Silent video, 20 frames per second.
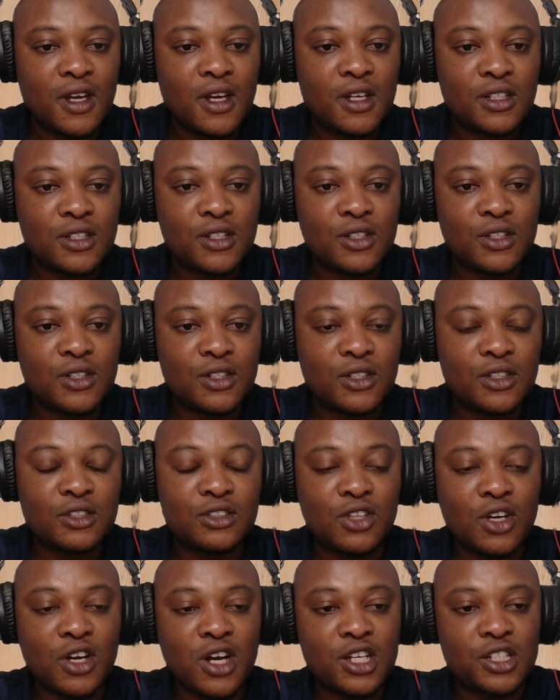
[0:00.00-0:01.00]
So in
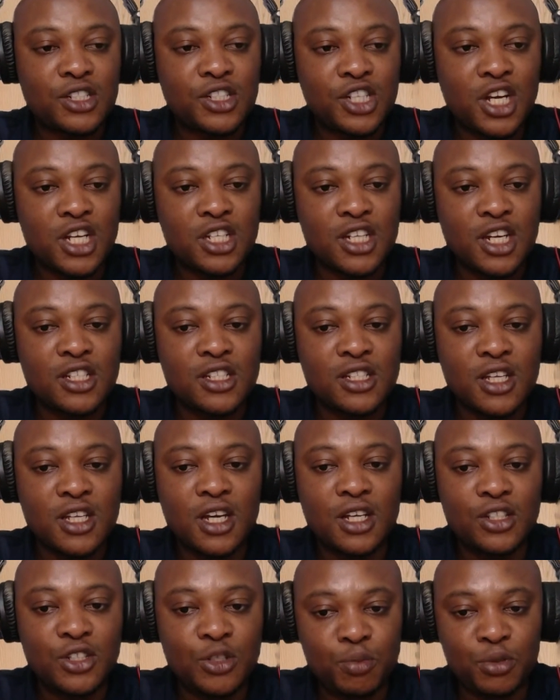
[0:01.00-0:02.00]
stock and shares ISA,
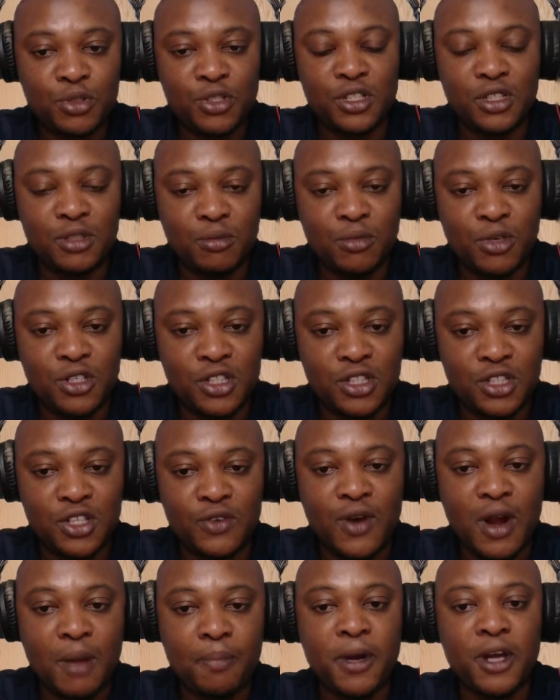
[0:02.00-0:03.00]
you put in the money in the
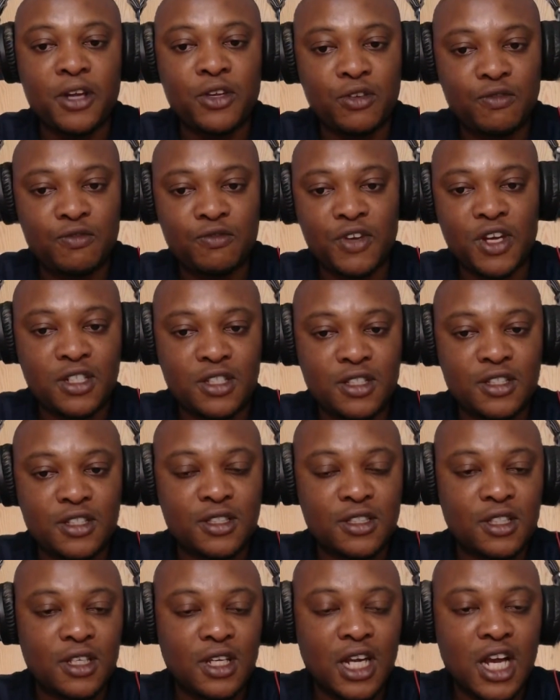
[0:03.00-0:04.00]
wrapper, you invest
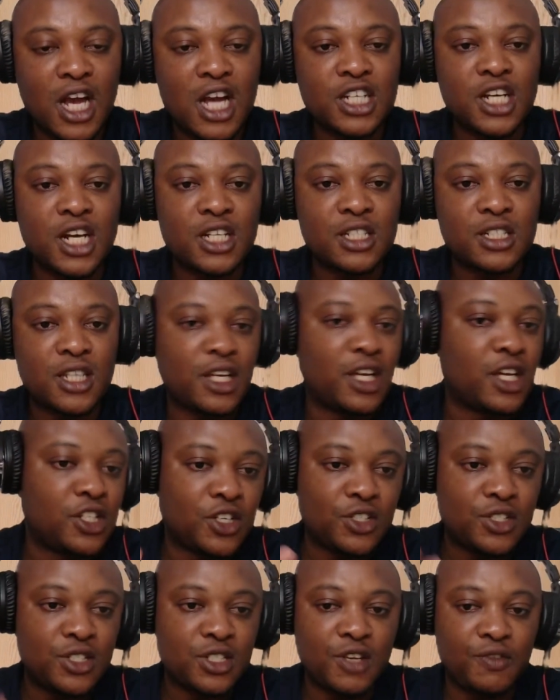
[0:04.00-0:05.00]
it. In cash ISA, you're
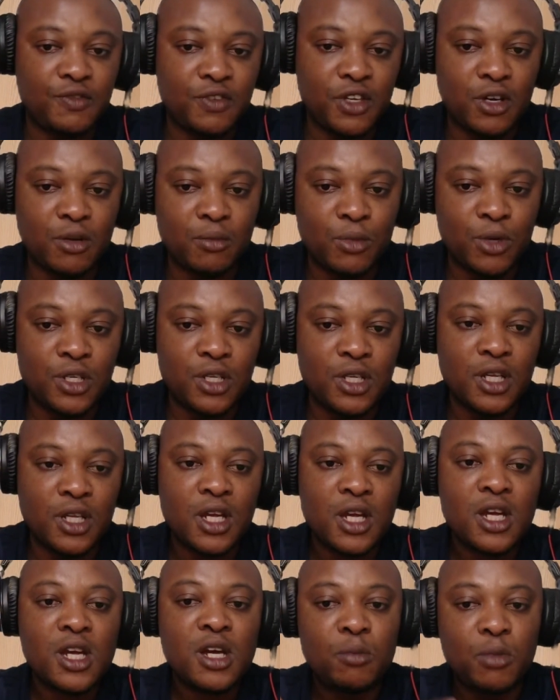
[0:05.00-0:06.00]
just saving your money.
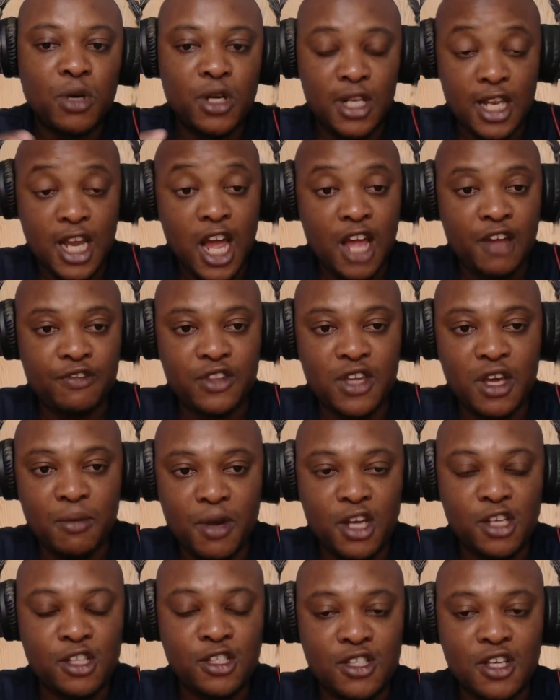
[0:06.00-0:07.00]
But in lifetime
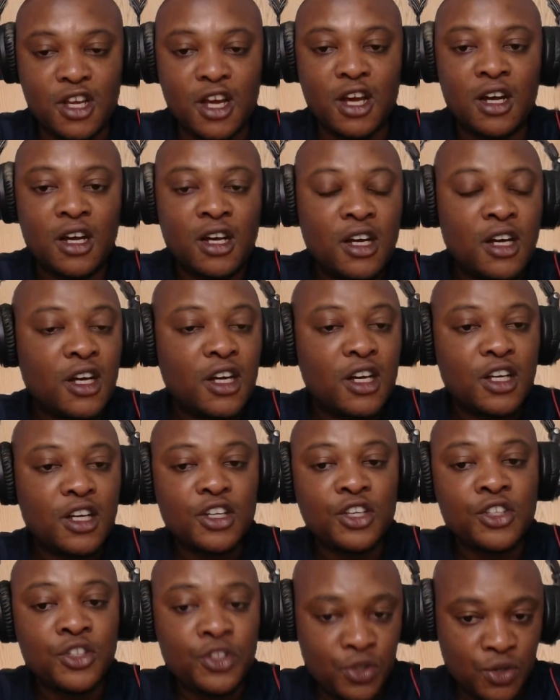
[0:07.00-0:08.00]
ISA,
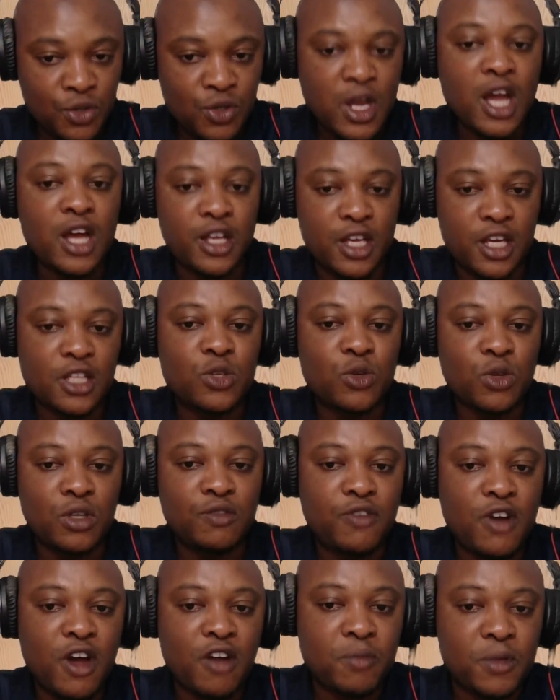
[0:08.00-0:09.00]
you can get
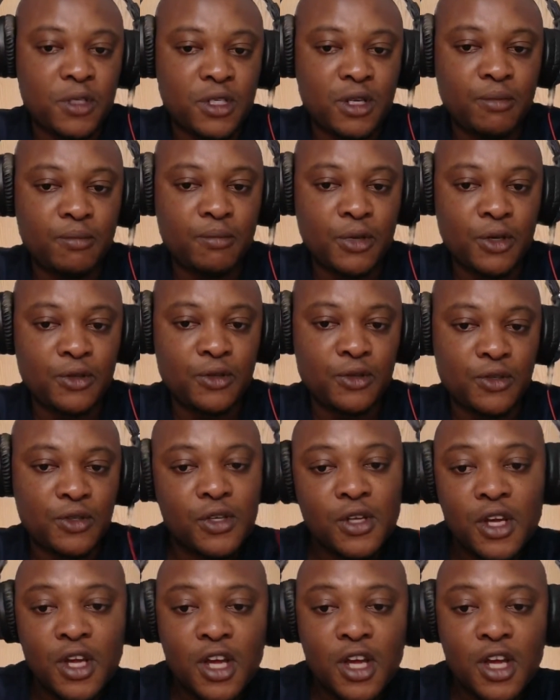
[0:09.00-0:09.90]
25% bonus.